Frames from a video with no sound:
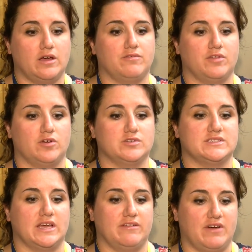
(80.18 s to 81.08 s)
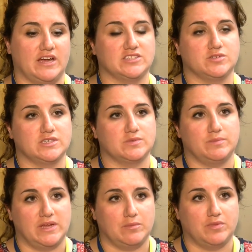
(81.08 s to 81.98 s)
of those advisories would be
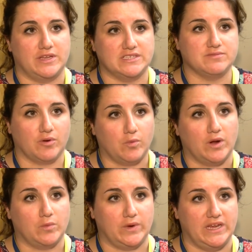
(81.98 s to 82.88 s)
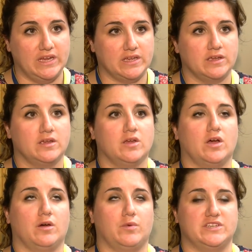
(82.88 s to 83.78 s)
in place for one week.
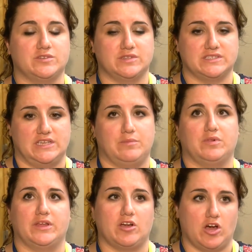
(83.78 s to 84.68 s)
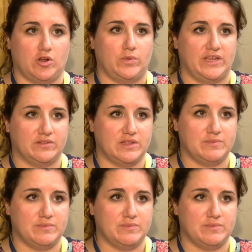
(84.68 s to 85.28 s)
We do the sampling on a weekly